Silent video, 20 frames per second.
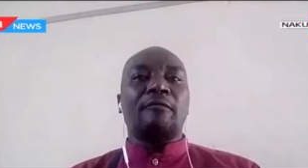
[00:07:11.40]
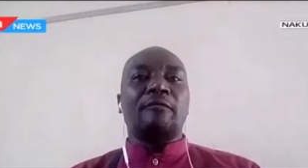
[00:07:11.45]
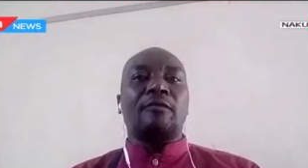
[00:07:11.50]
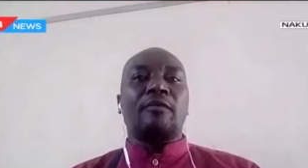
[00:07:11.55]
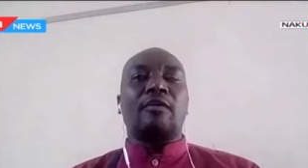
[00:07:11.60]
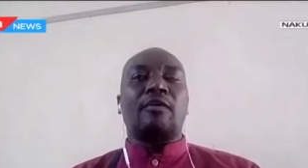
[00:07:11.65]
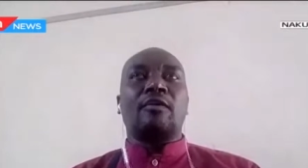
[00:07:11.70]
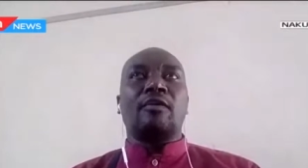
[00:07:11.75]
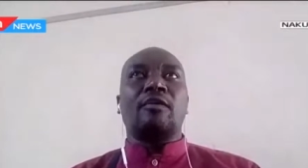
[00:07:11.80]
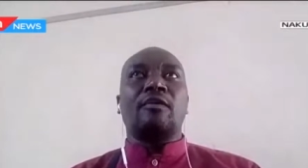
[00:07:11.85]

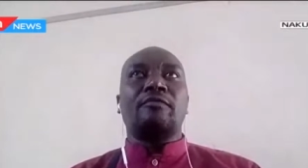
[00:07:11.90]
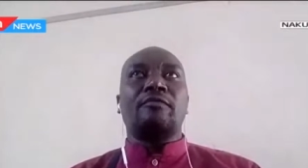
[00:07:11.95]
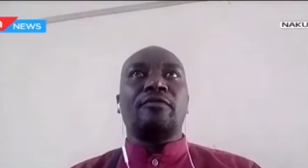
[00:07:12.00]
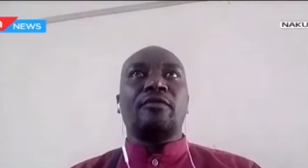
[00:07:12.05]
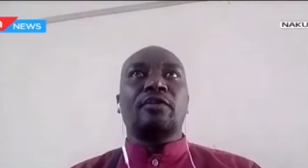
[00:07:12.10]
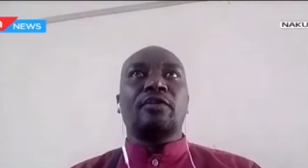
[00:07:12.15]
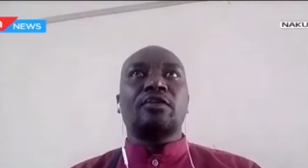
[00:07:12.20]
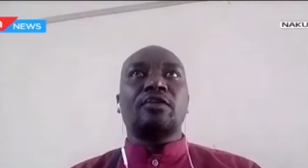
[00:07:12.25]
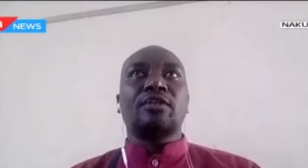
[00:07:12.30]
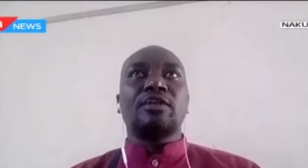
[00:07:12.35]
for,
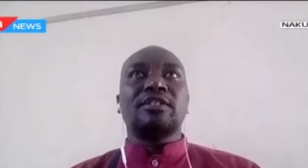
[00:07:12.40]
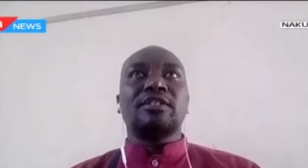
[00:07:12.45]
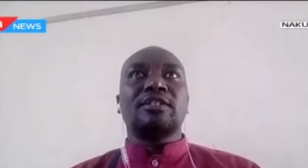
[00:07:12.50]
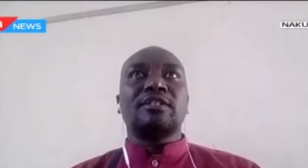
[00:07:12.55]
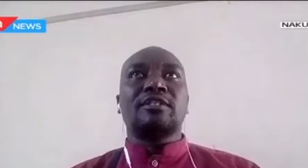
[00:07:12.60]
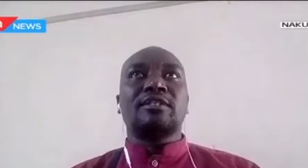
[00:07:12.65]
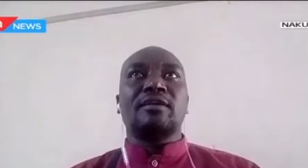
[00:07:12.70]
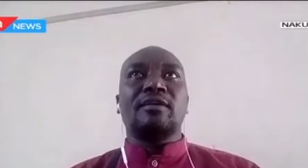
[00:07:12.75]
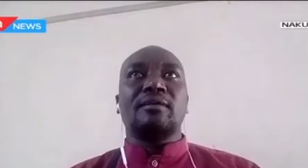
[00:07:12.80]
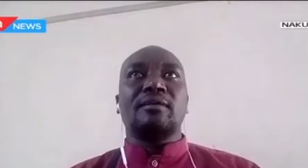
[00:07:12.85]
for not
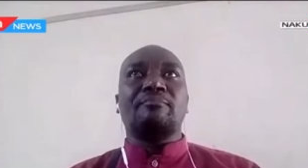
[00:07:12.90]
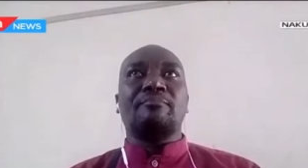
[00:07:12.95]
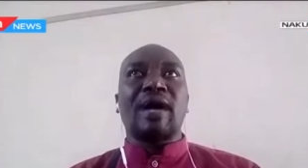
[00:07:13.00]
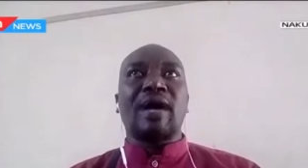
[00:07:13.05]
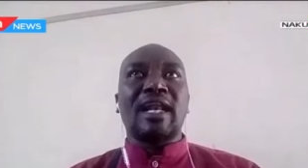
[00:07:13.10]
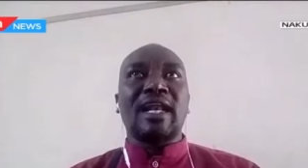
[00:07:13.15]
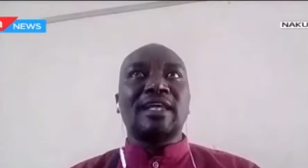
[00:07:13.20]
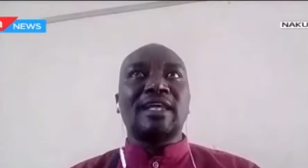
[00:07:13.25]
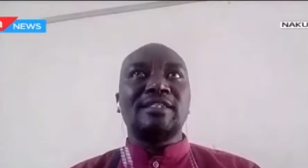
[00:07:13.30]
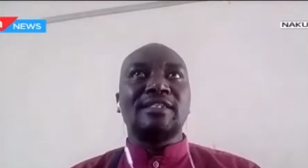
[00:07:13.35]

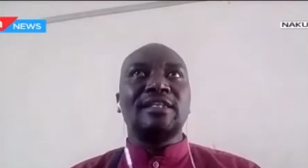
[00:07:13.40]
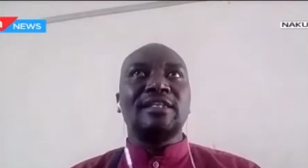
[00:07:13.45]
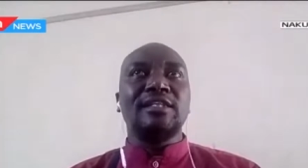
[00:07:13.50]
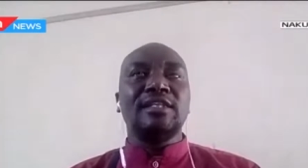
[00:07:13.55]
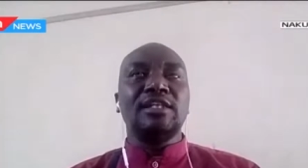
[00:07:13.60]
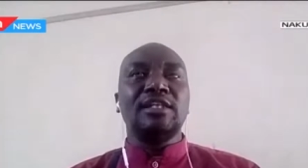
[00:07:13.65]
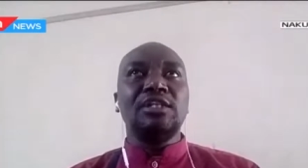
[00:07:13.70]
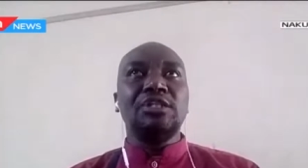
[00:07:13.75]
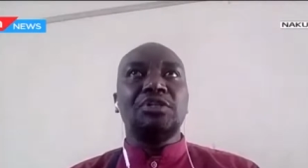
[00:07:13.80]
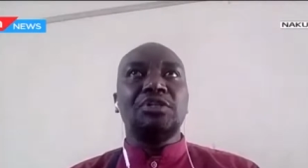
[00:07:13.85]

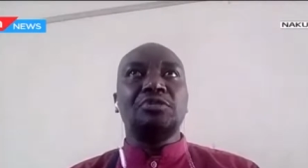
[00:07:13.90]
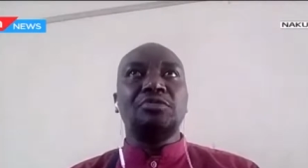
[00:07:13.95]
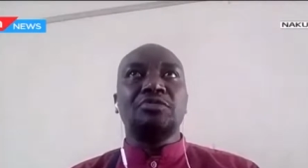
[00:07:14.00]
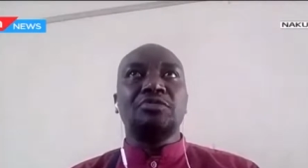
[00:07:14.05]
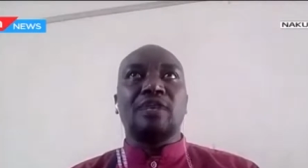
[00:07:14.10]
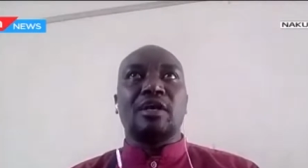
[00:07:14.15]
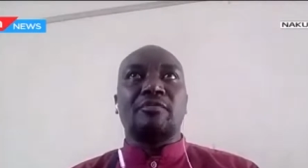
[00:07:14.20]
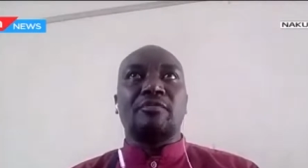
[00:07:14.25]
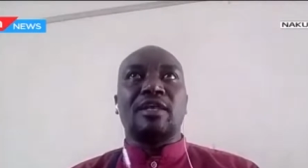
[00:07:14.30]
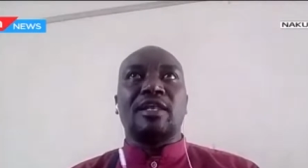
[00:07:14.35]
balancing
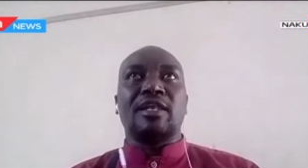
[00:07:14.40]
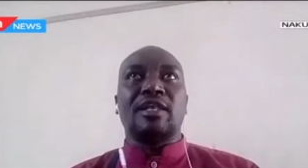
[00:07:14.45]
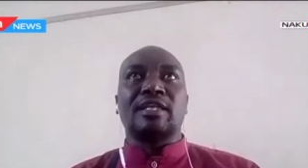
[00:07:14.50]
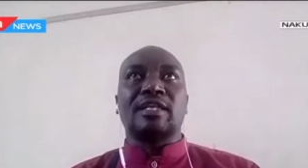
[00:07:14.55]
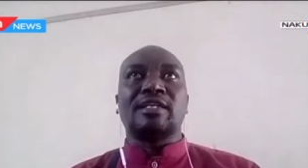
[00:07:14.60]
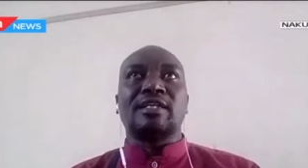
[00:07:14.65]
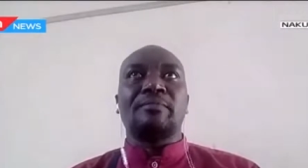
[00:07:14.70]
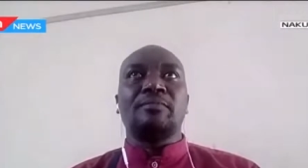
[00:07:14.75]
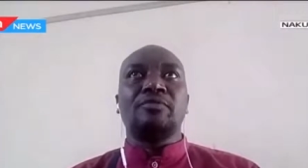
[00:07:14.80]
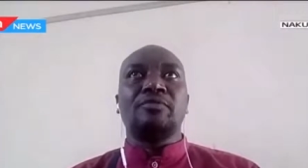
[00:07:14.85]
issues the way they are
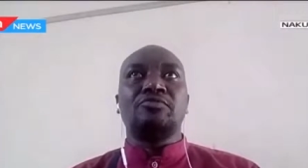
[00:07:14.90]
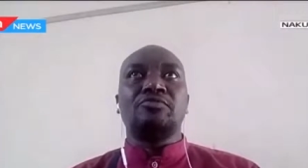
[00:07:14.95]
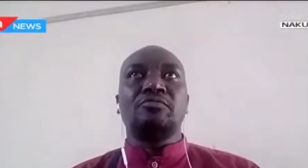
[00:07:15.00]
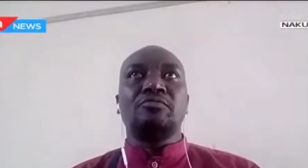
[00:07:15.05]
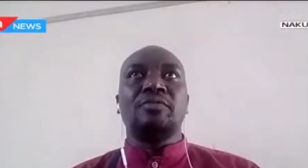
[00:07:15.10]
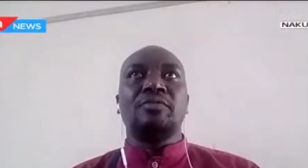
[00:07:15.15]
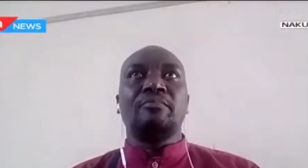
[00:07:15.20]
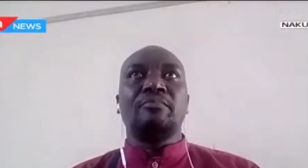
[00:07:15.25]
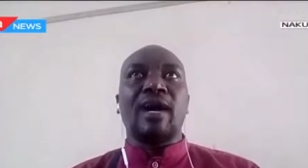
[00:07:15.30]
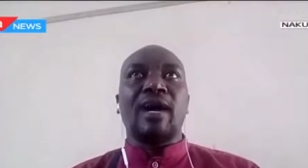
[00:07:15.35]
supposed to
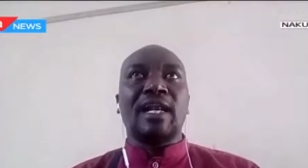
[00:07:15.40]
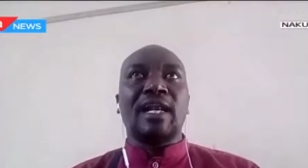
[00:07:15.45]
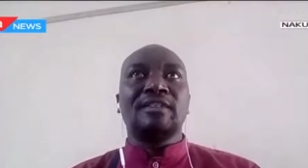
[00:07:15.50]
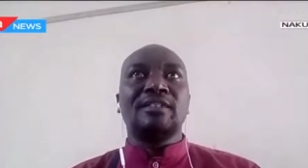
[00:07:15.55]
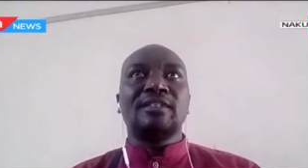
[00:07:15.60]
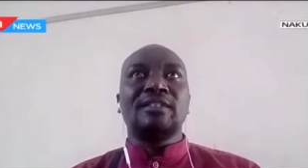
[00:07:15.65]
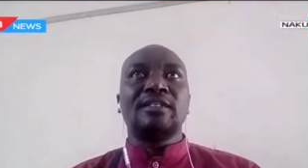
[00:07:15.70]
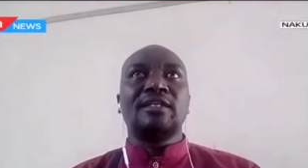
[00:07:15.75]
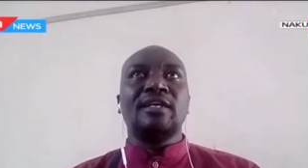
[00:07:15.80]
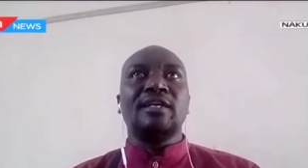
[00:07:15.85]
be
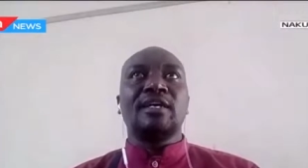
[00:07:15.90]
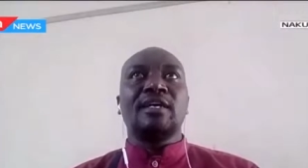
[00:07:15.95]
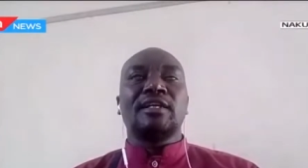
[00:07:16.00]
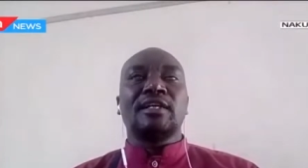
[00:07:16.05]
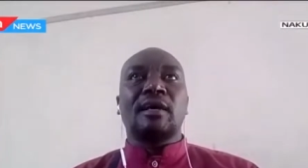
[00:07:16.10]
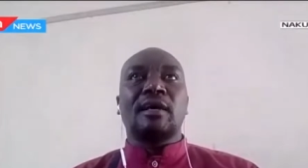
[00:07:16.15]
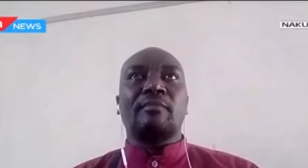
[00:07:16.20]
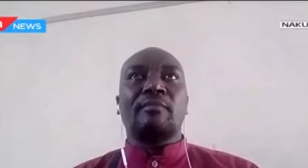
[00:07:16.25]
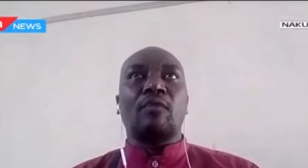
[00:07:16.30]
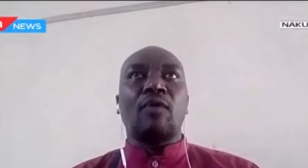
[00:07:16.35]
balanced,
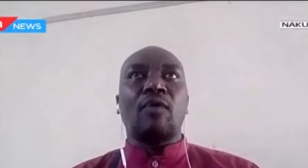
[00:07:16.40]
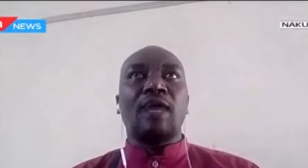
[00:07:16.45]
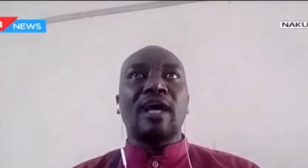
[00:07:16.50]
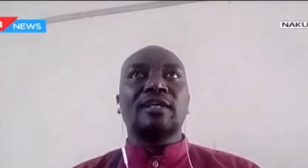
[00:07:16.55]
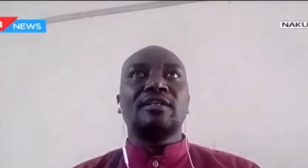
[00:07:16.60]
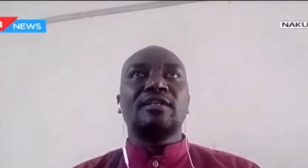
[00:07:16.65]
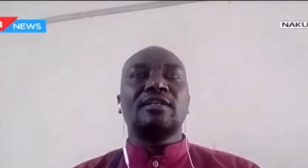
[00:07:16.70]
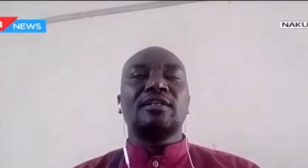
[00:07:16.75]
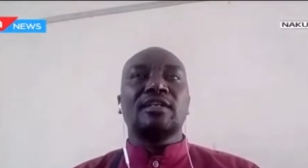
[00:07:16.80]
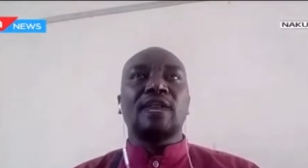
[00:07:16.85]
number
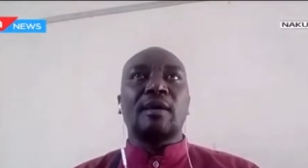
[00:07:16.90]
one.